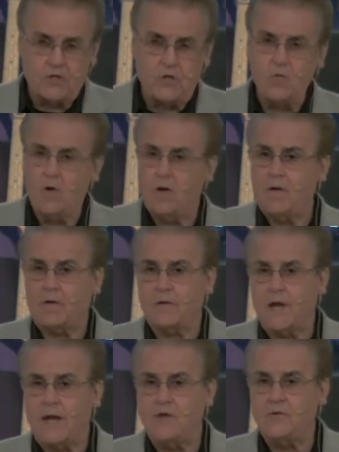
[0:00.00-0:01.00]
You
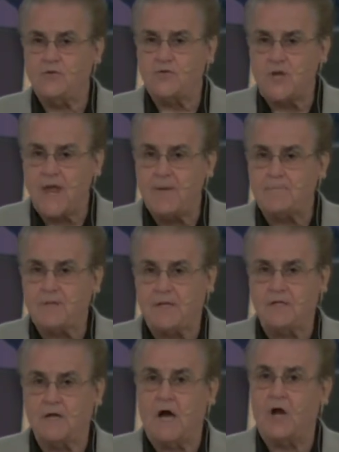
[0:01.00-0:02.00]
are a
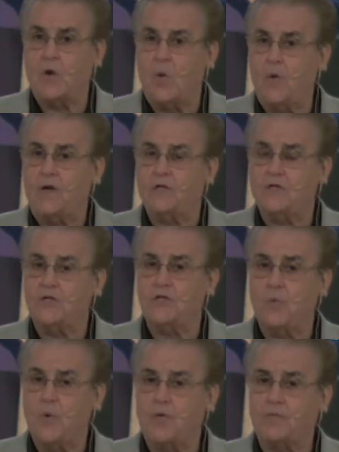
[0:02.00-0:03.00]
champion according to
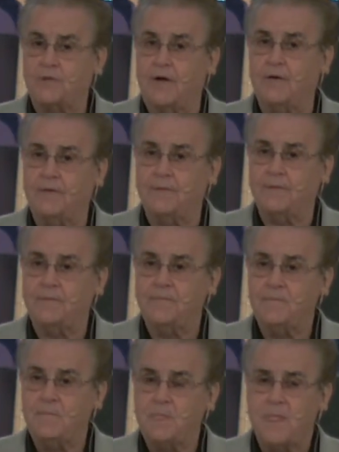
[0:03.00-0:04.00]
the Word of God.
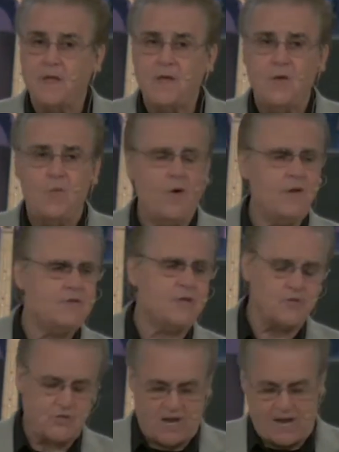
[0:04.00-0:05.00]
What is
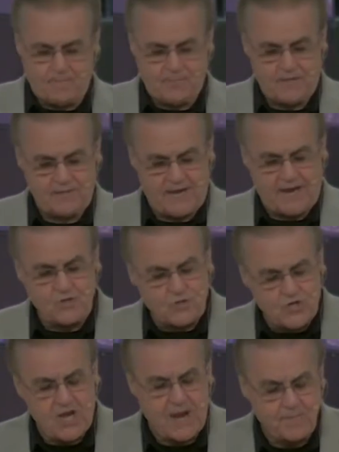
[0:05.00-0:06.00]
a champion? A
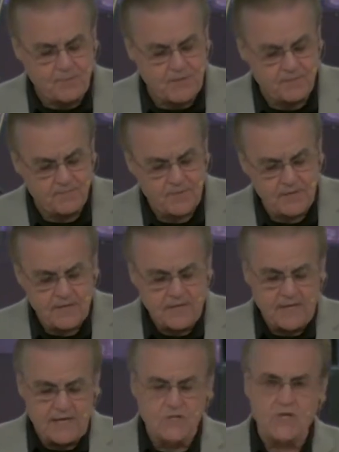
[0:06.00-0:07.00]
champion
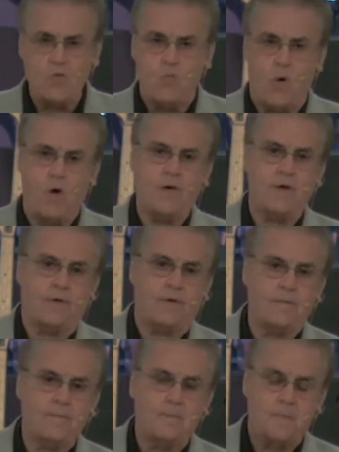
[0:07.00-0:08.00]
is a
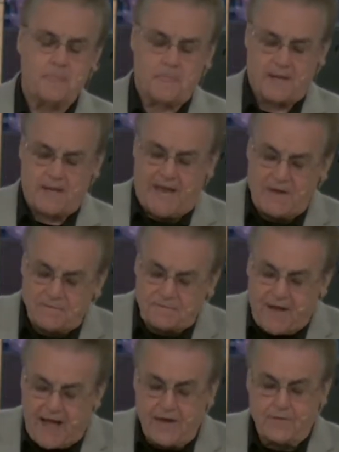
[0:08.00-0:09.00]
warrior, a
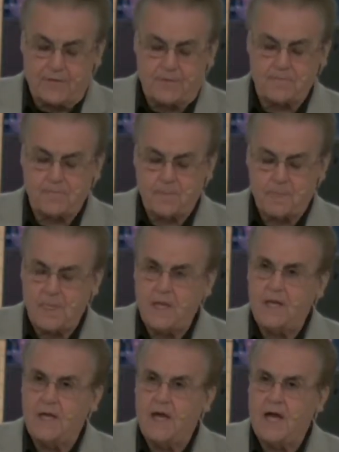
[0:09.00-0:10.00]
fighter,
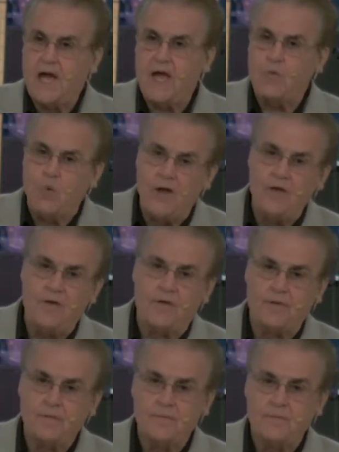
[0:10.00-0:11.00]
a
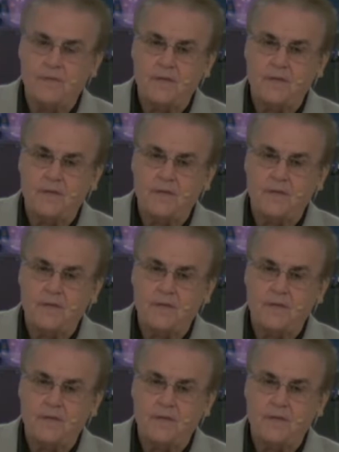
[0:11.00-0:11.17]
winner,